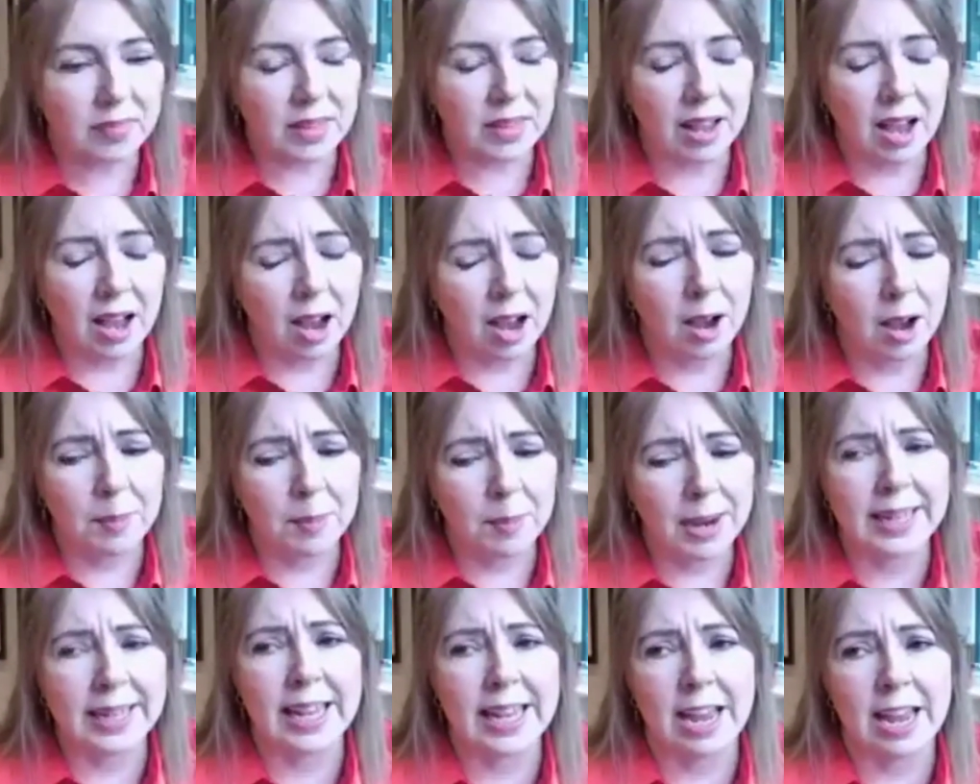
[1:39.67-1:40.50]

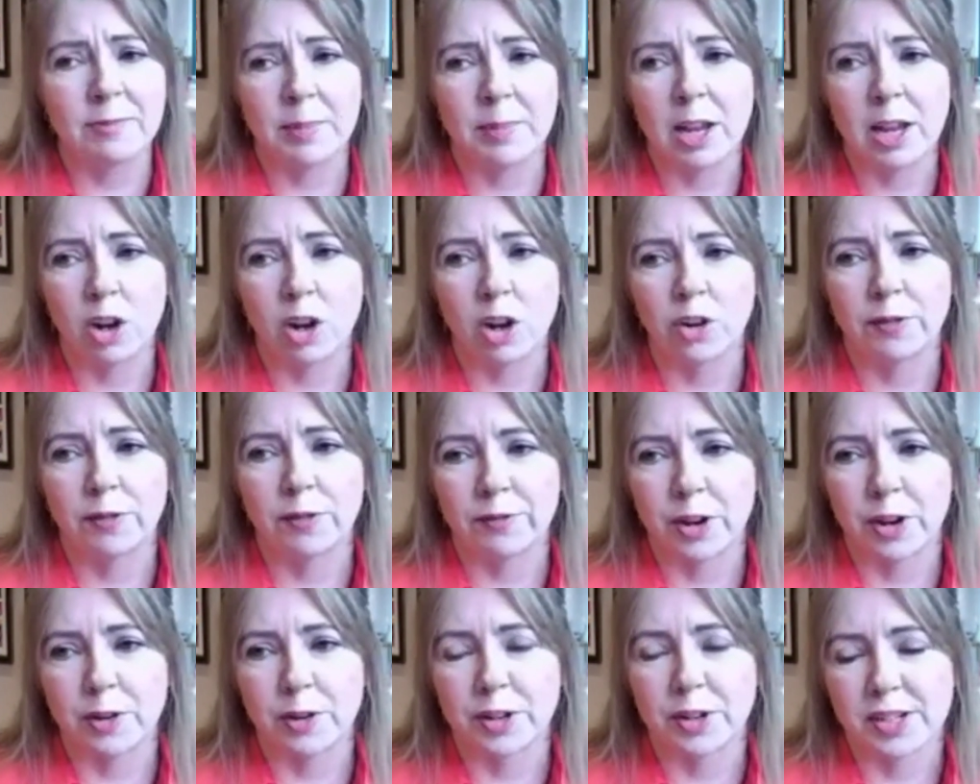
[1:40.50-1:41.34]
and gave me a lot of
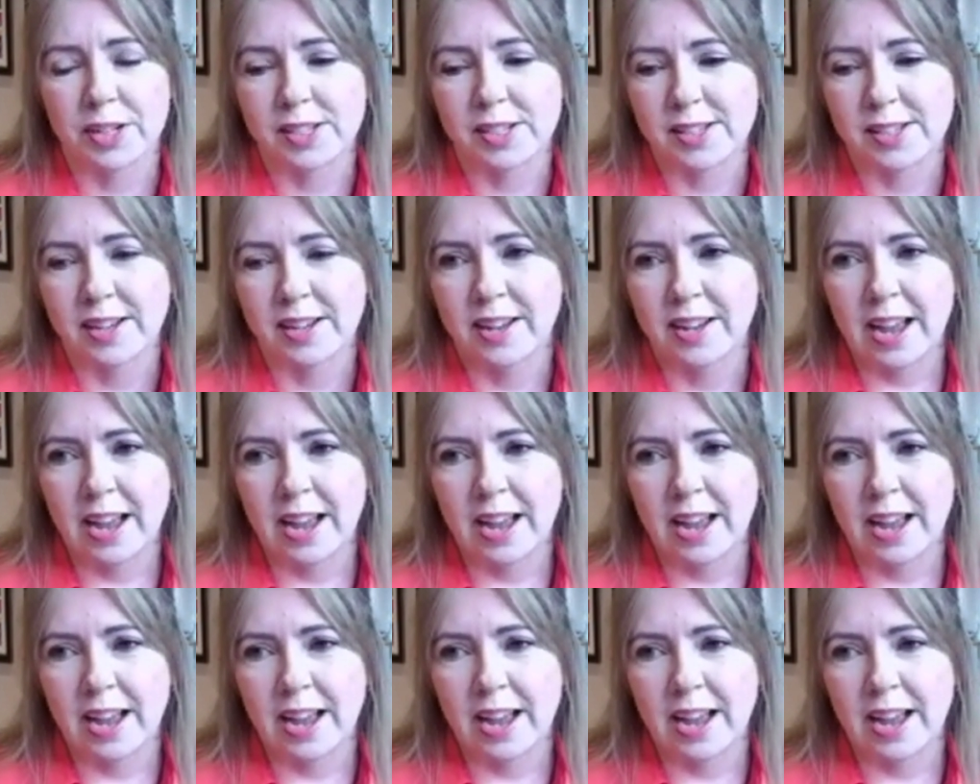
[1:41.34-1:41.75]
focus.